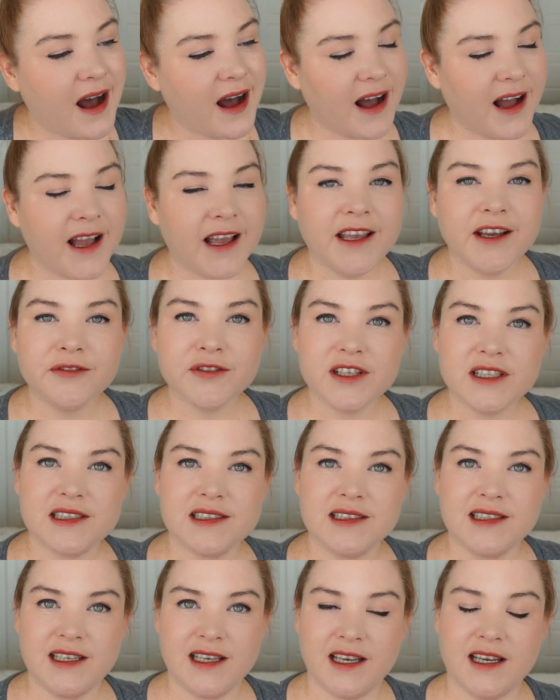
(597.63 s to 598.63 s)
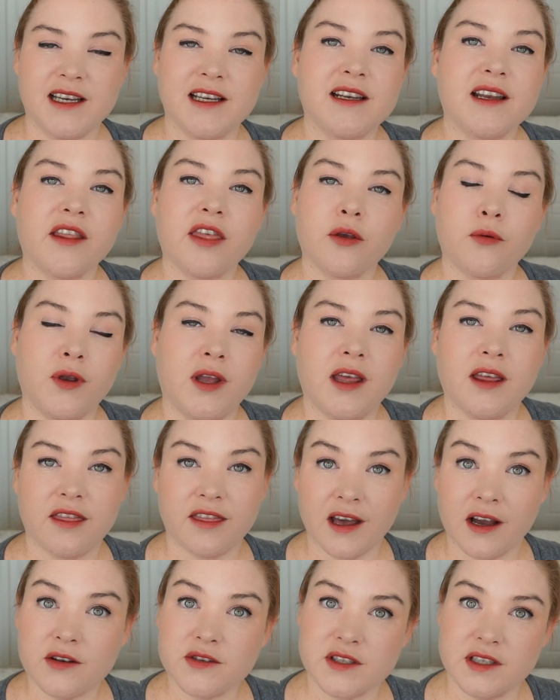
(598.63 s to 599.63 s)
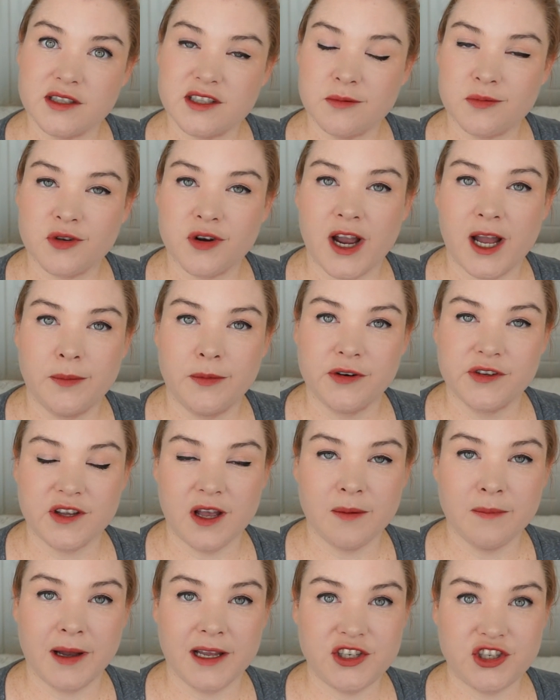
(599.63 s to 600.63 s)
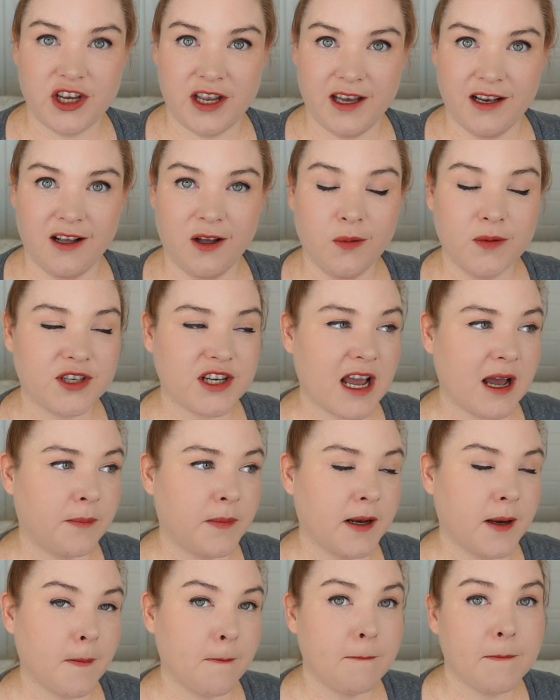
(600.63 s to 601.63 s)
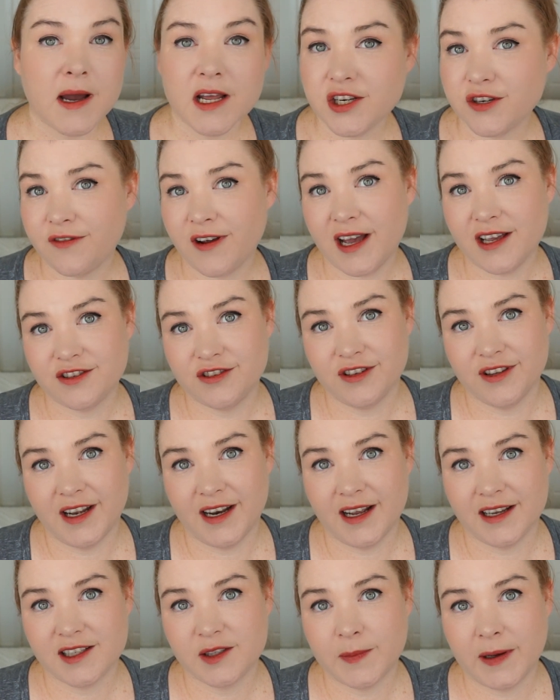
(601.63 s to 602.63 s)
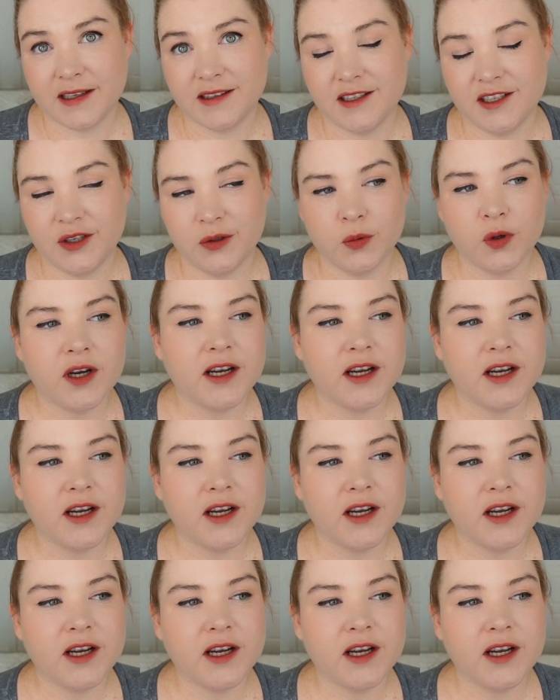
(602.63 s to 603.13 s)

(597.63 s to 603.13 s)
I recently hit 3,000 subscribers on my channel, which happened much faster than I expected it